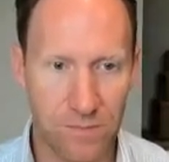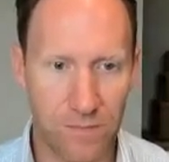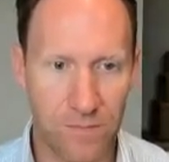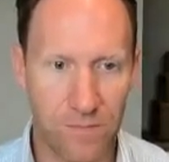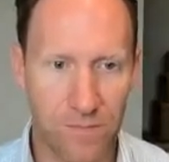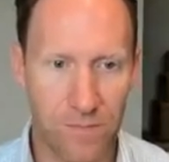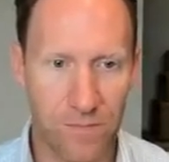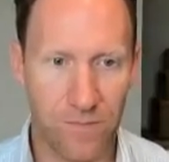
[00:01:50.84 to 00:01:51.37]

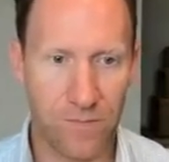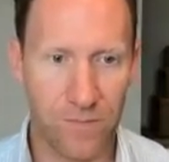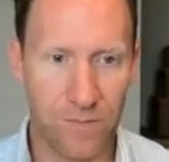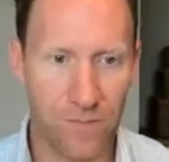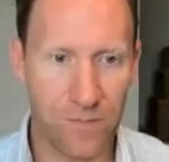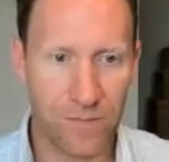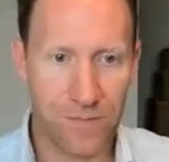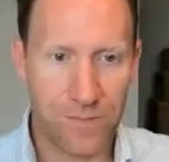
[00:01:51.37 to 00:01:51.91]

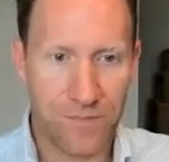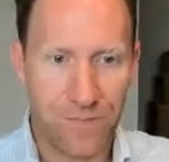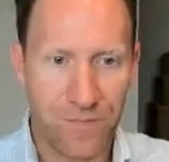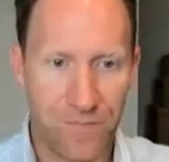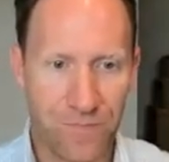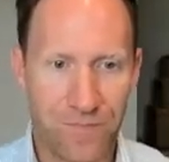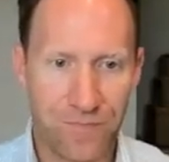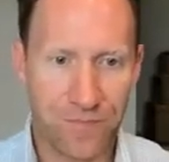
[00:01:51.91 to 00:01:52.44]

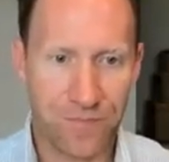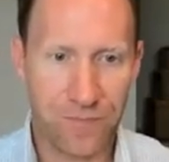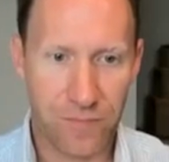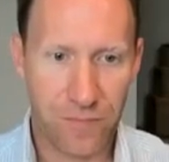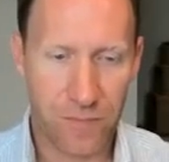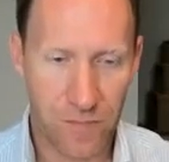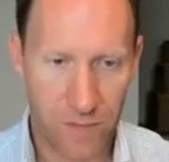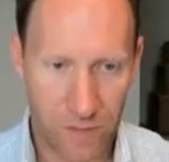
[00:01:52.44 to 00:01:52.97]

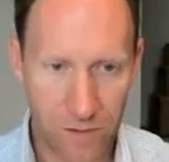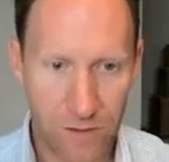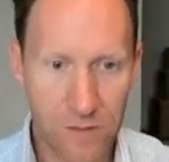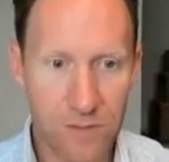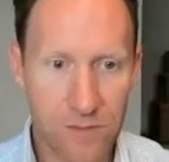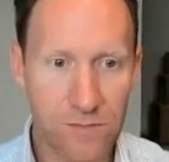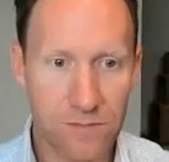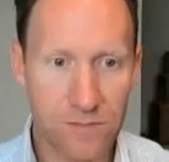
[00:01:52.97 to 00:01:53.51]

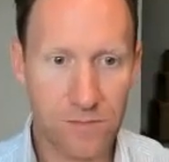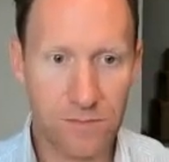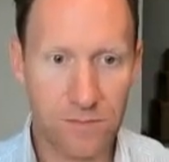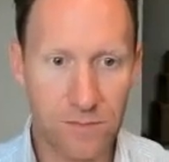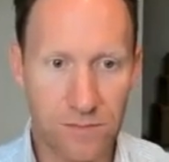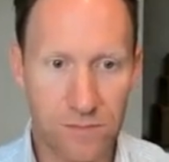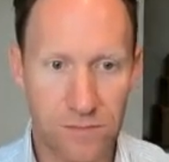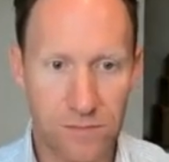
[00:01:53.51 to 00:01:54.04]

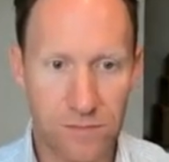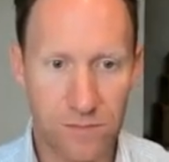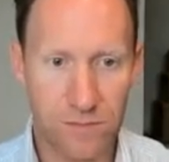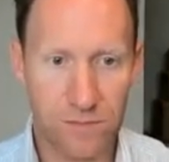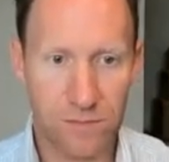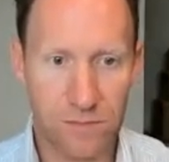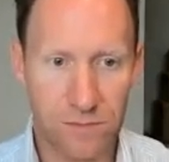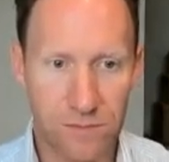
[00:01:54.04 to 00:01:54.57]

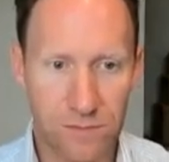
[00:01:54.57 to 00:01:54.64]
(silent)